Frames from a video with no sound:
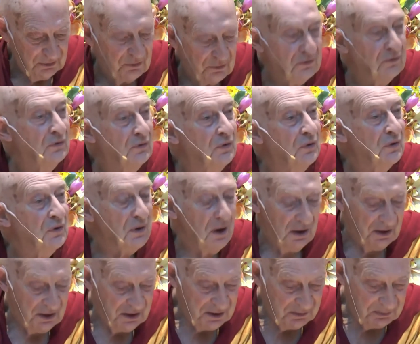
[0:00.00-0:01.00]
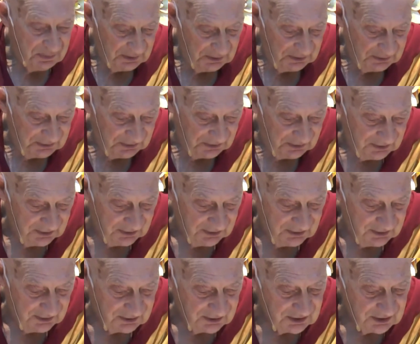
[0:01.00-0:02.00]
due to our inability
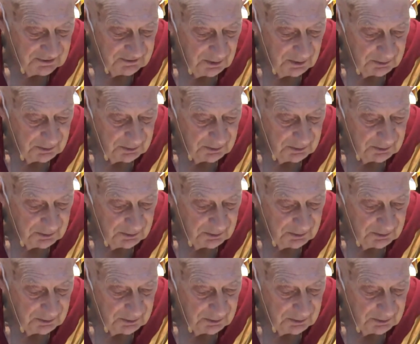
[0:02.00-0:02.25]
to give up